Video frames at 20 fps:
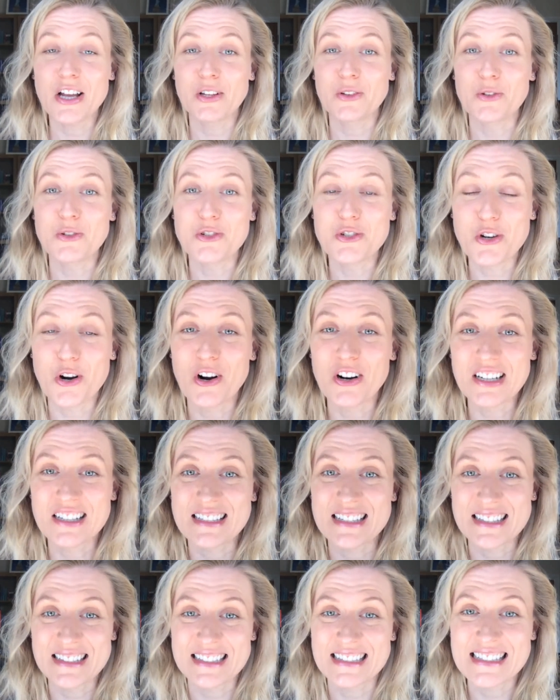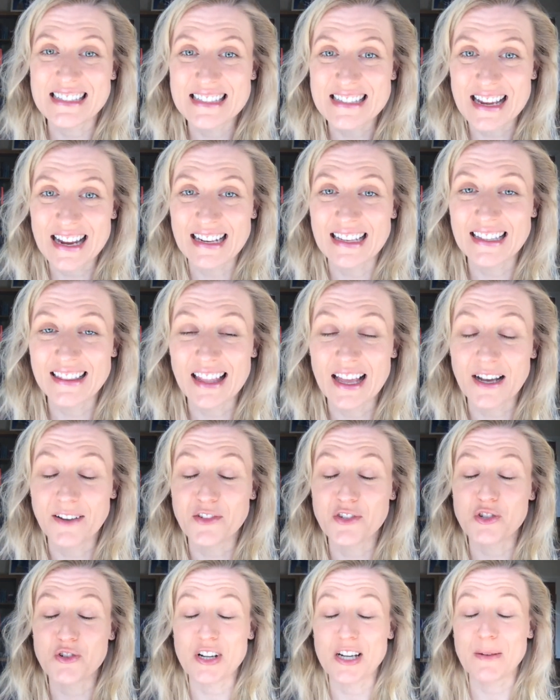to join us at these daily live
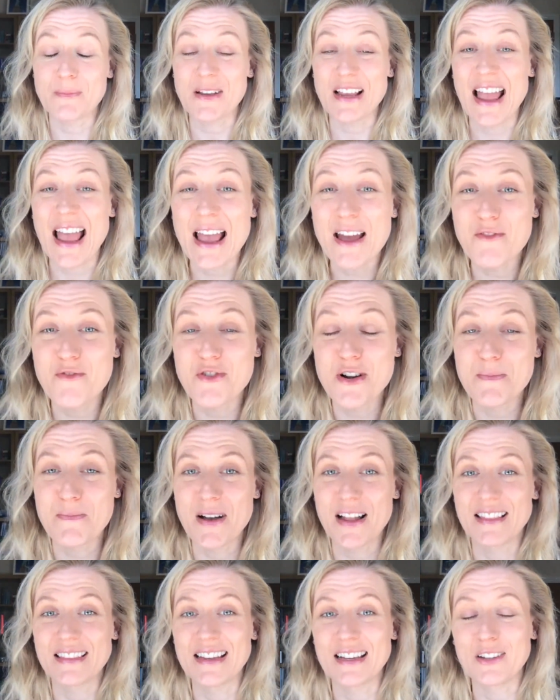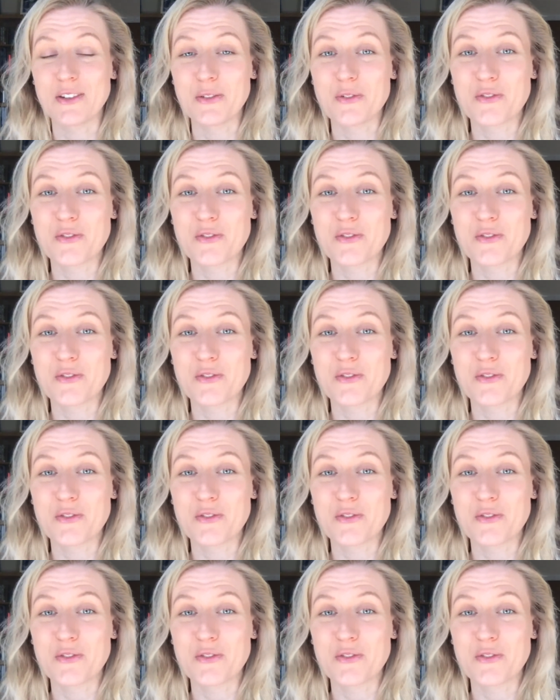streams every Monday to